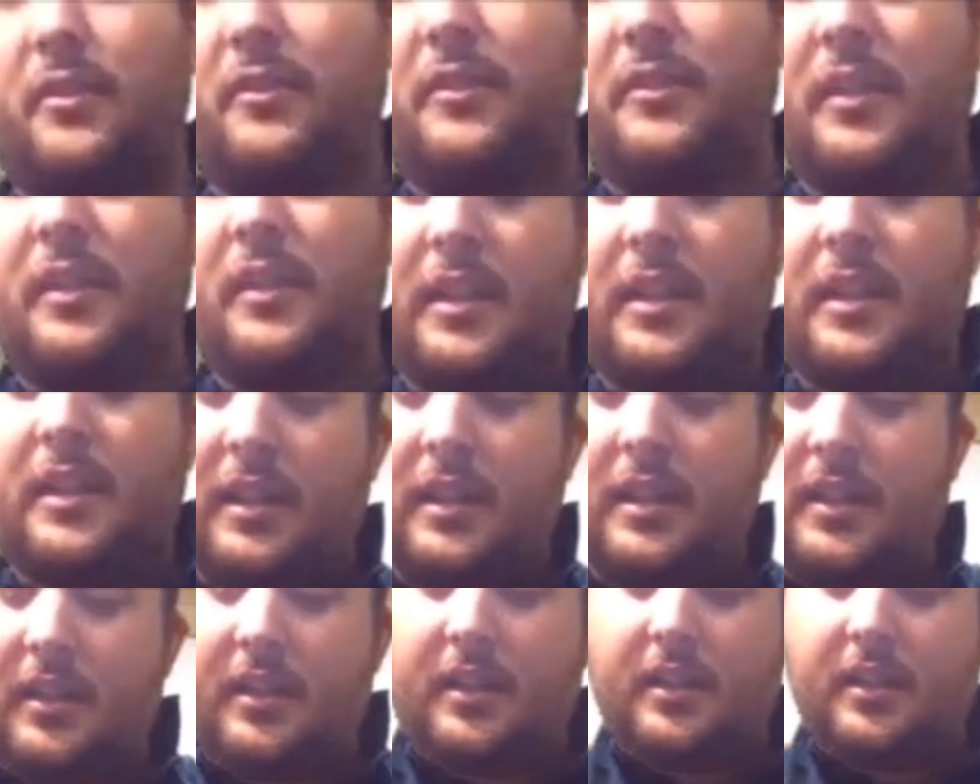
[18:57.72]
on
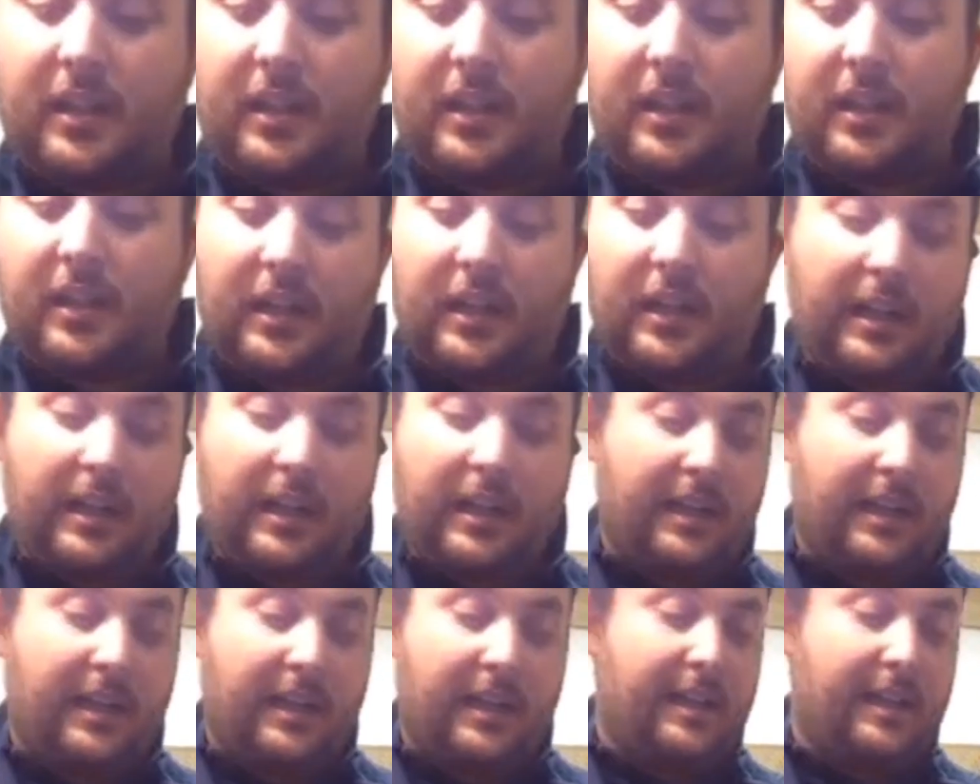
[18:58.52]
the clay.
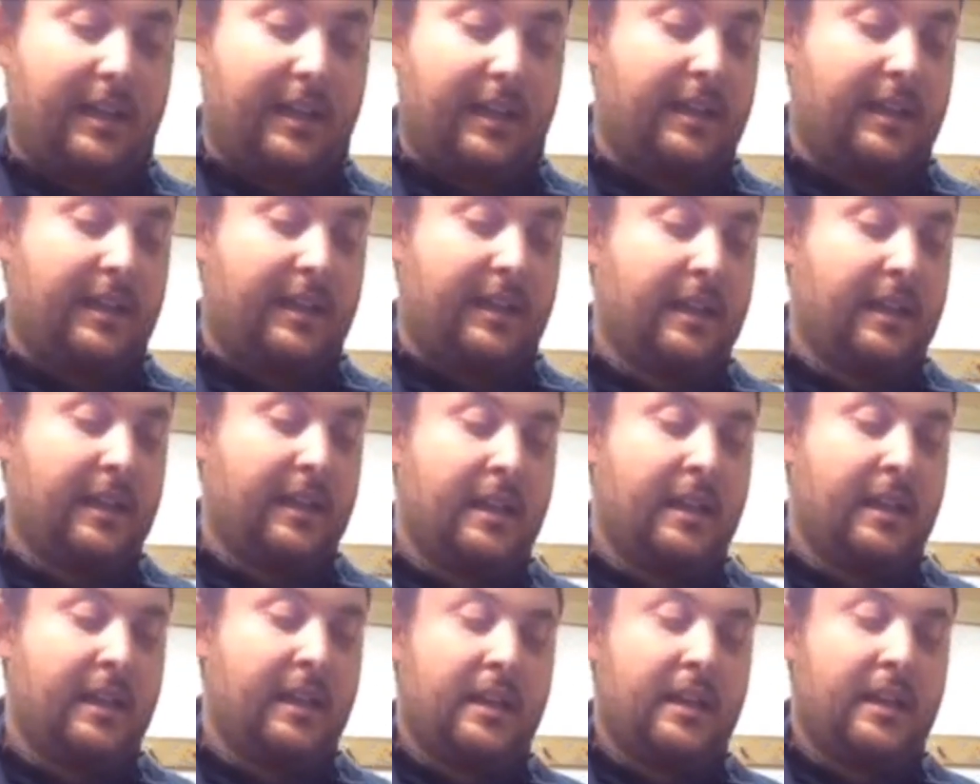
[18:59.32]

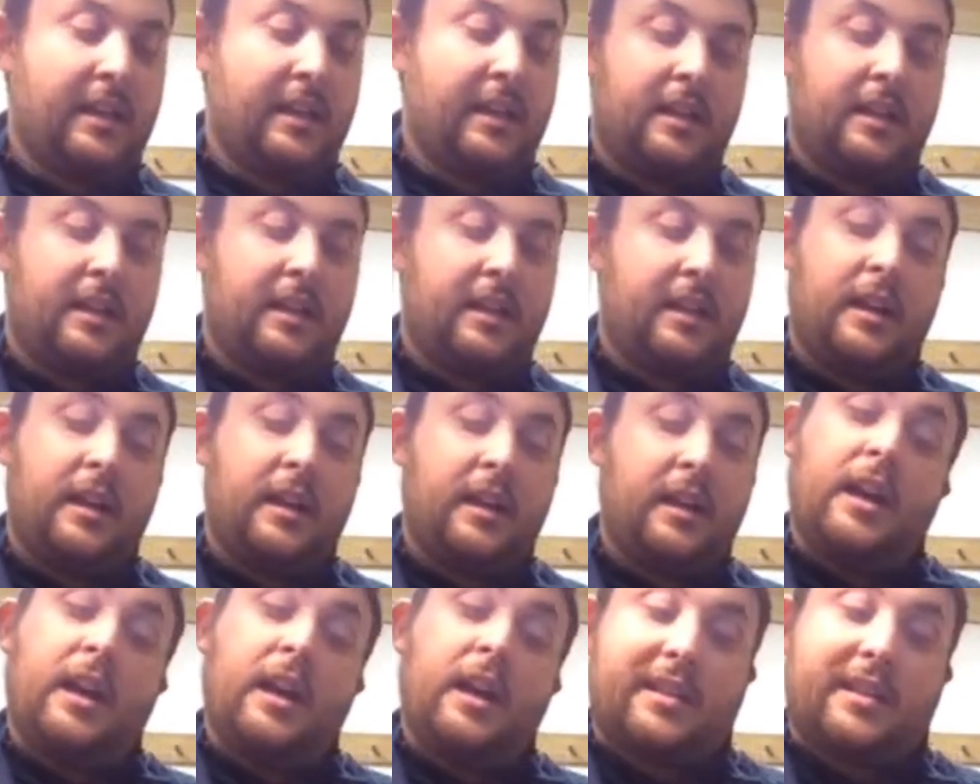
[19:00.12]
So it's
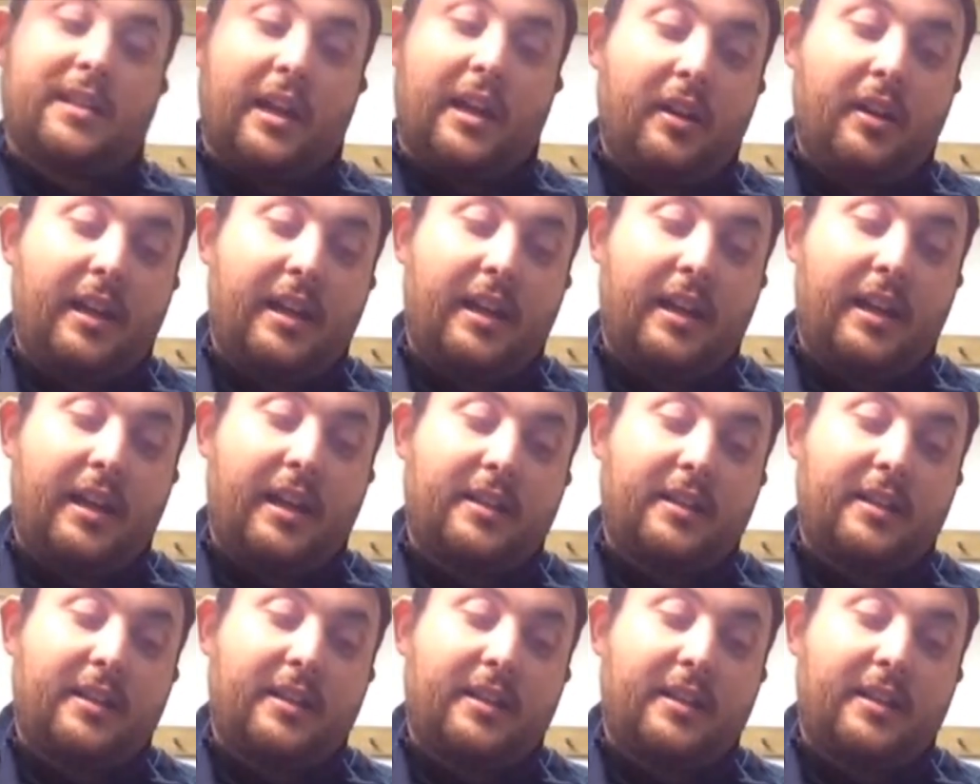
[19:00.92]
I recommend